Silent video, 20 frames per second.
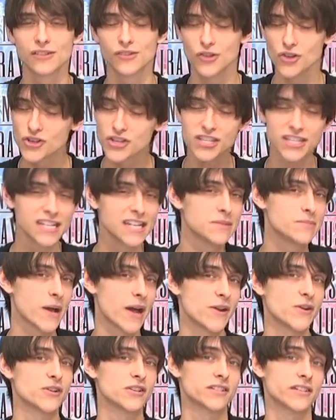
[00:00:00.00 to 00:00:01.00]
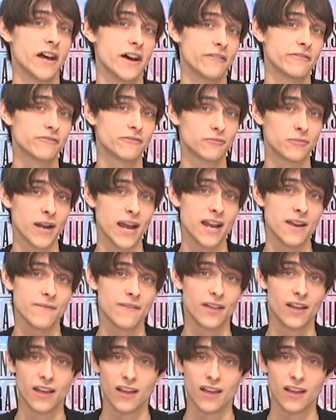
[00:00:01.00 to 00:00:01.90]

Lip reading: you just need better stuff, right?